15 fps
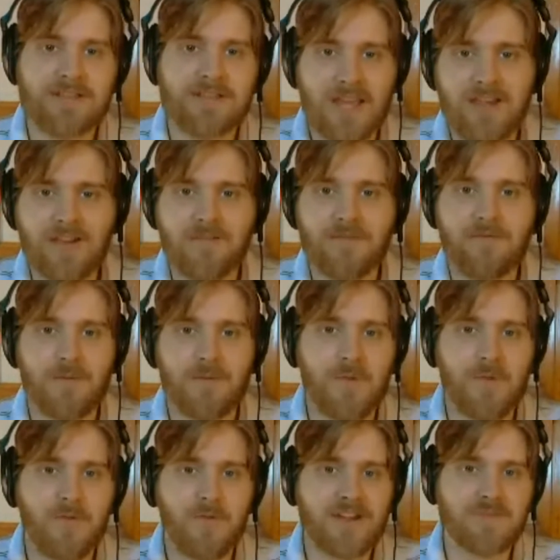take from
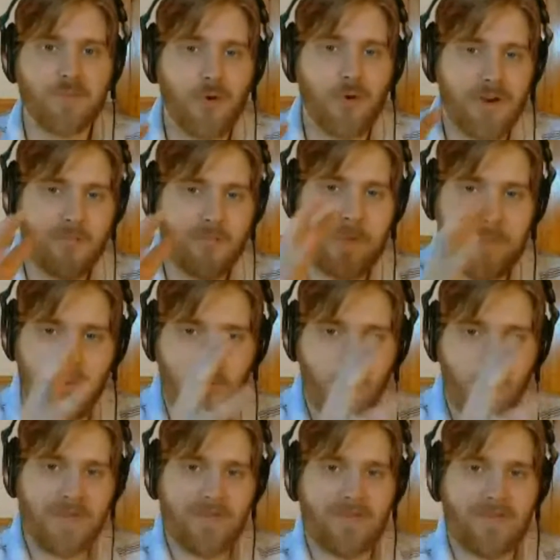the vantage point of people
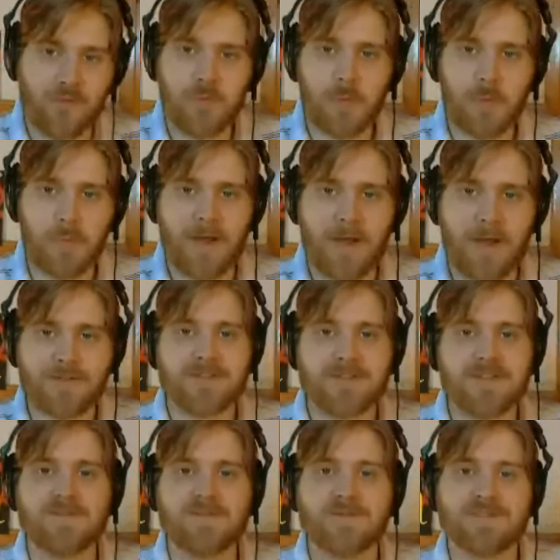with superpowers.
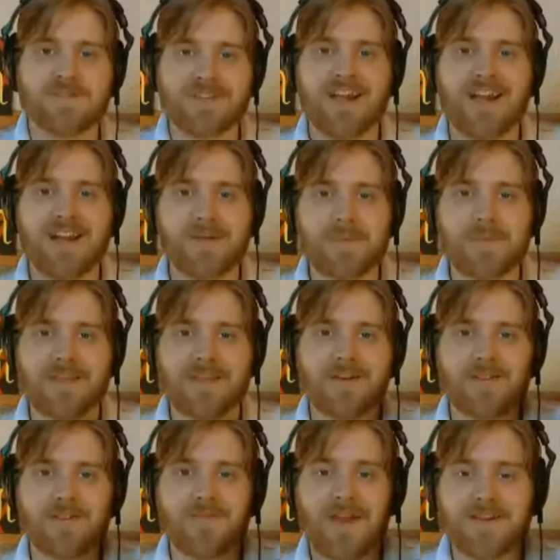This one's going to kind of be
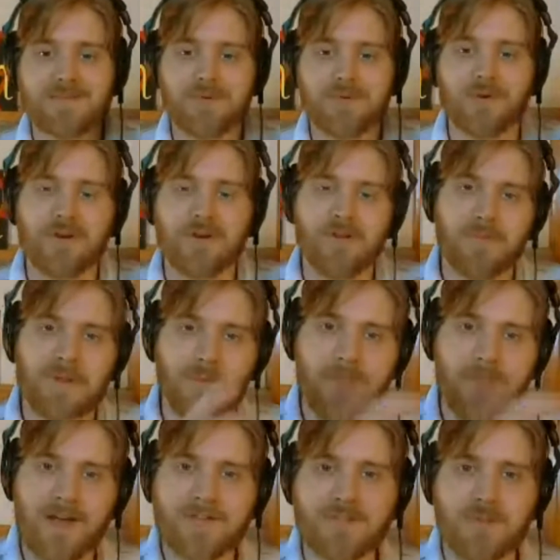on the vantage point of people
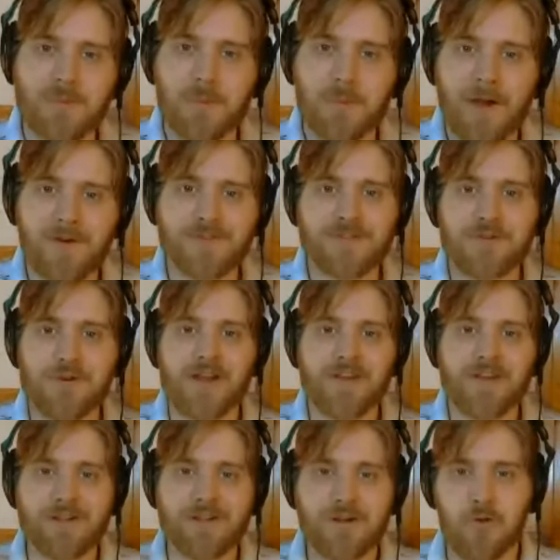without superpowers
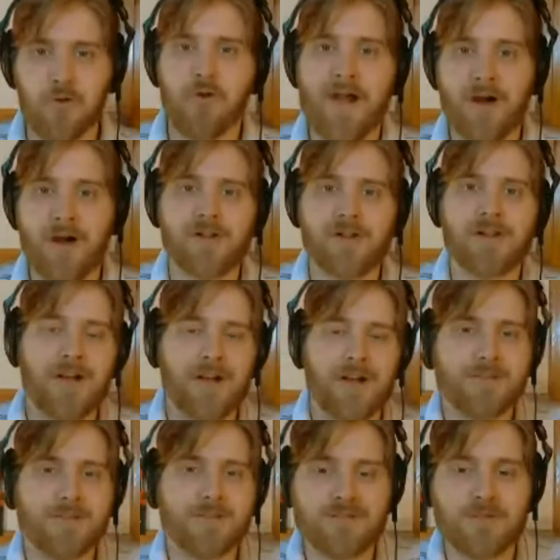trying to corral
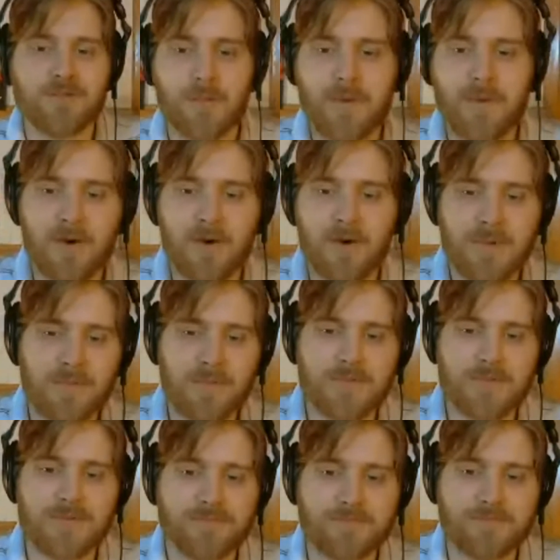those superpowered
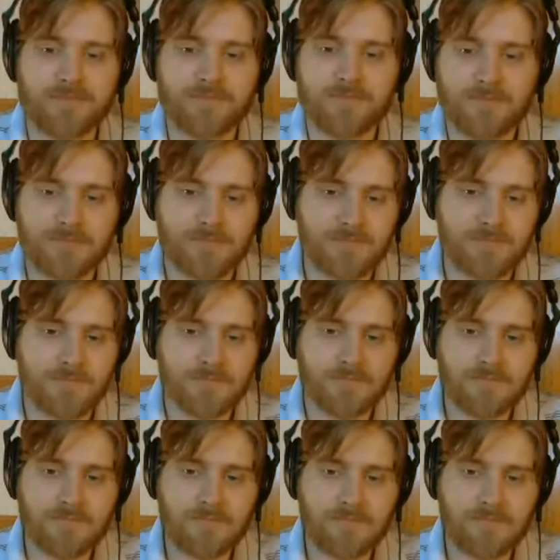people. Hmm.